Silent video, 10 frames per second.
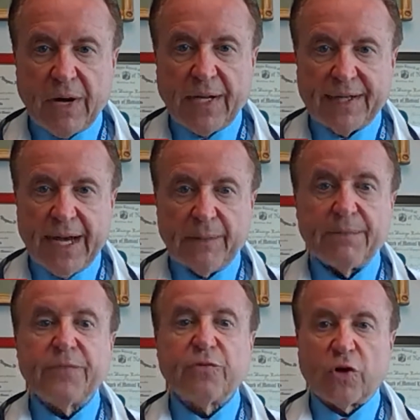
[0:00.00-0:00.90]
right now
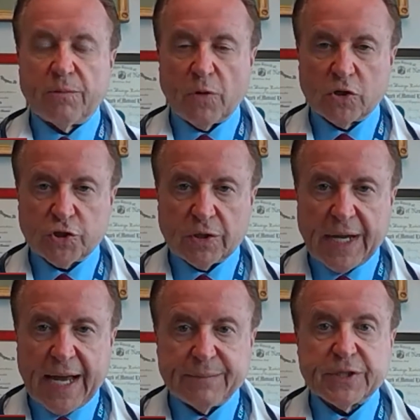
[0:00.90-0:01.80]
through commercial
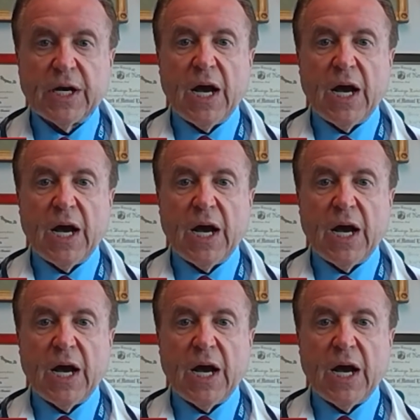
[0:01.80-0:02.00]
labs,